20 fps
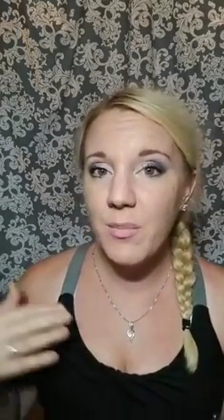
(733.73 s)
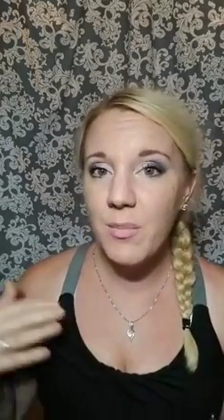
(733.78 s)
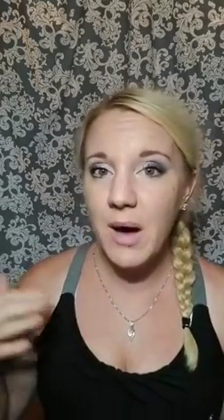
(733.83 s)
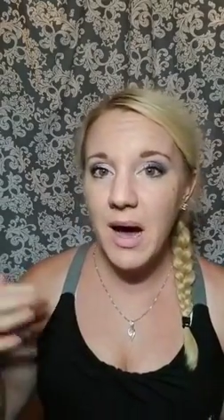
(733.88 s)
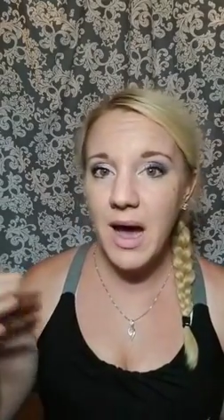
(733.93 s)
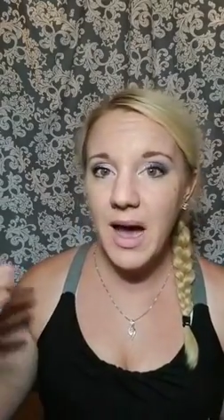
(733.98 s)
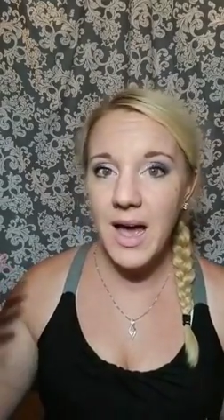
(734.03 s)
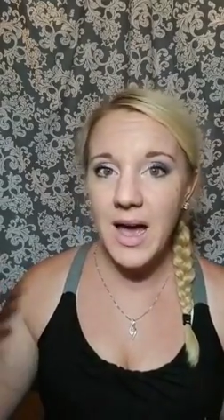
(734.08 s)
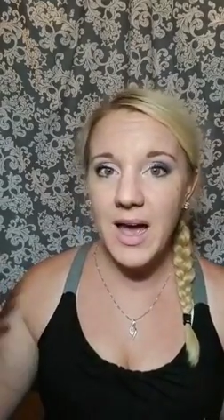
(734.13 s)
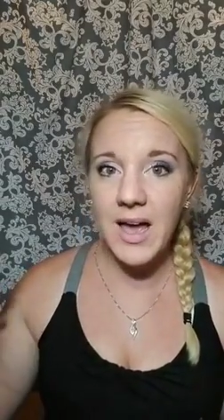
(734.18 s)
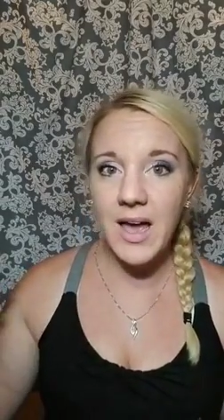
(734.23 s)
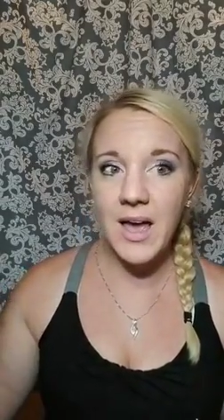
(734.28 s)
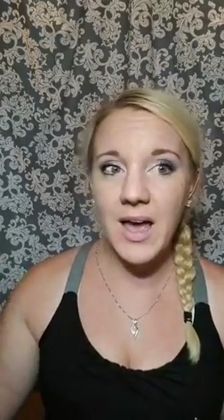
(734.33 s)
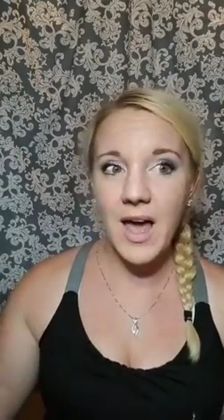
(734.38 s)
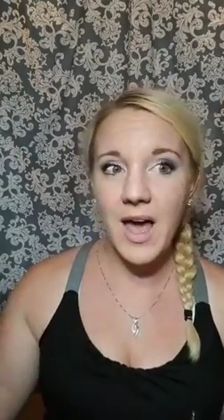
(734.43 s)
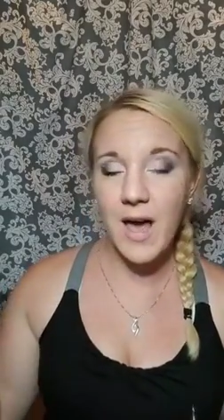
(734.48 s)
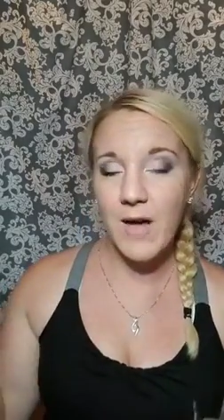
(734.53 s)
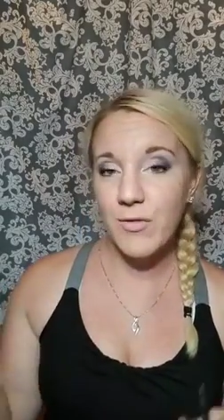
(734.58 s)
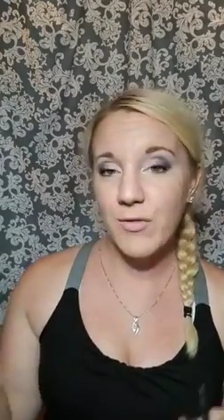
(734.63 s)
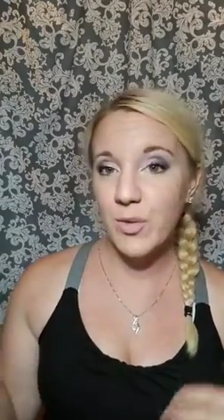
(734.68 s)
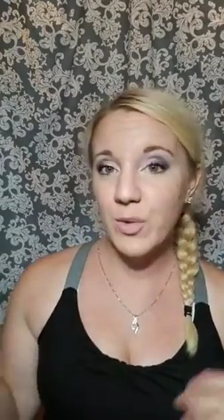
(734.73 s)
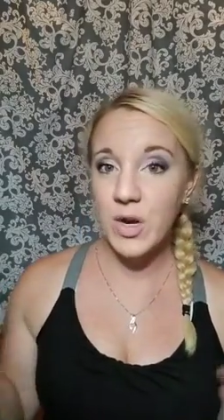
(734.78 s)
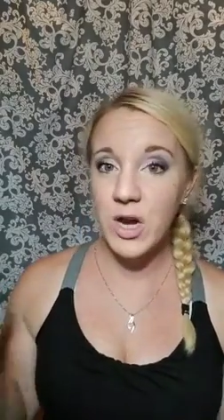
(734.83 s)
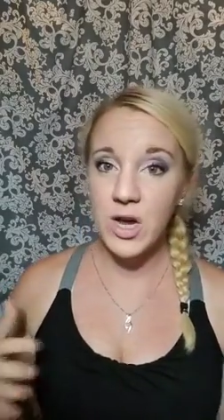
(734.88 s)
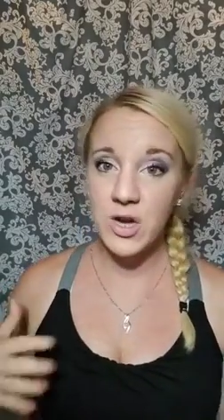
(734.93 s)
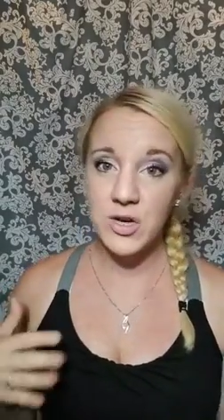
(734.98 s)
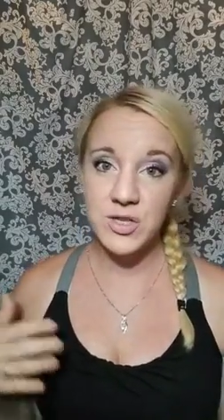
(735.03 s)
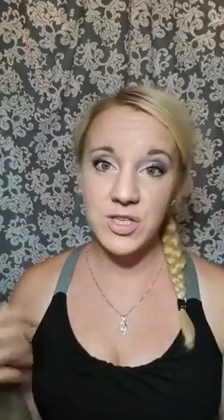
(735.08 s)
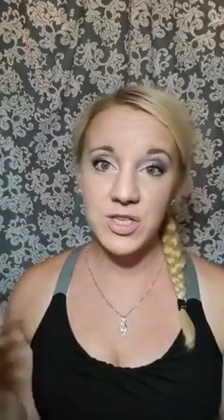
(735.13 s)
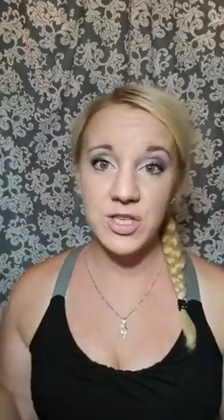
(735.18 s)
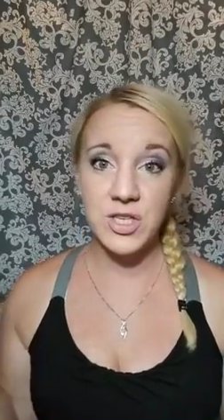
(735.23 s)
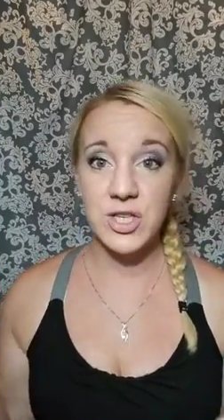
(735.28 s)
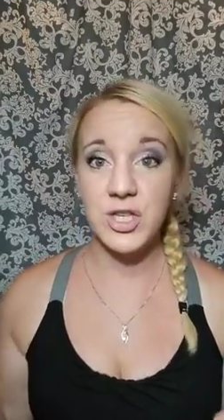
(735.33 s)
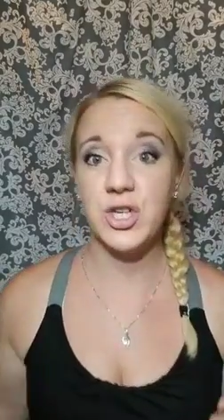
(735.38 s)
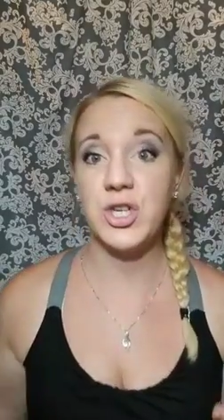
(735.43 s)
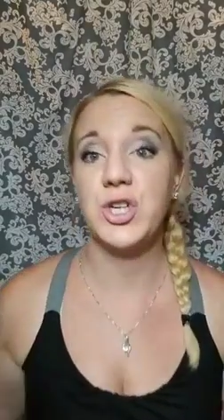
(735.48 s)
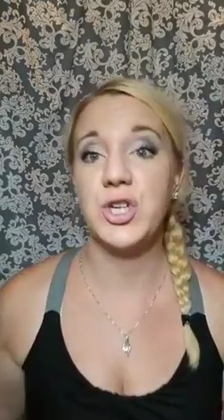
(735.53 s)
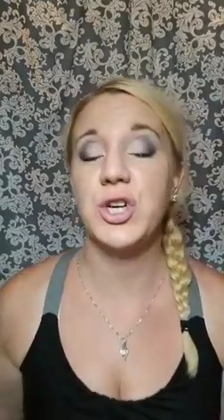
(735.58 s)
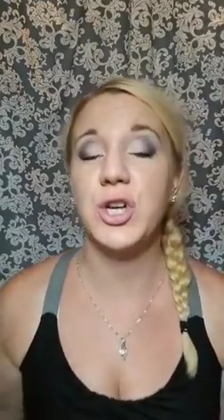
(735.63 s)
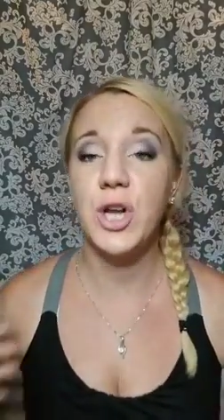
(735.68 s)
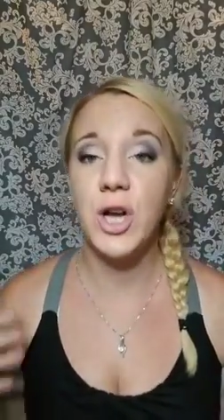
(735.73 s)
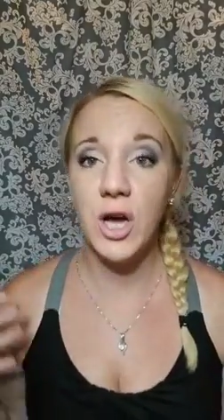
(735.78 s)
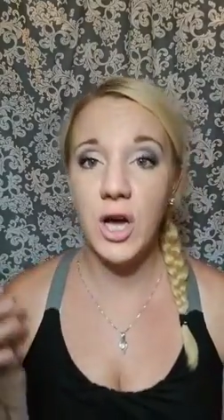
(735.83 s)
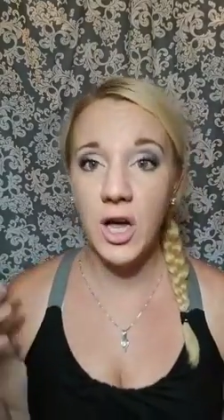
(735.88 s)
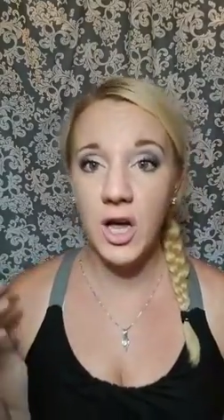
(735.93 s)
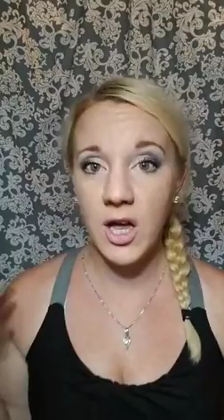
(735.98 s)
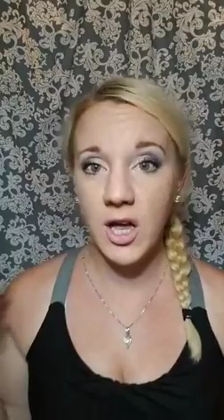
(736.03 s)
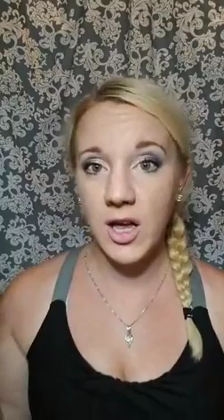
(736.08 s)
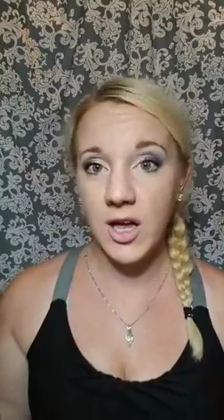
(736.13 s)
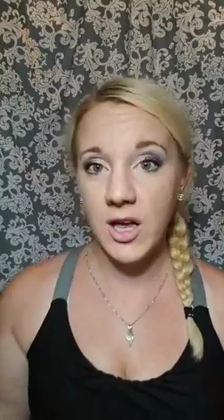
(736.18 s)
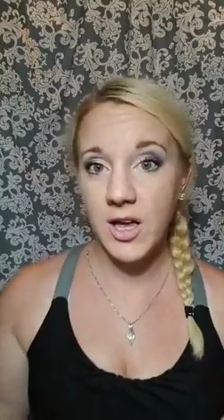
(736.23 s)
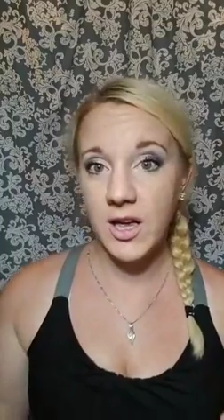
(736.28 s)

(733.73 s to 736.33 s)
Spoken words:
by everyone else's shoulda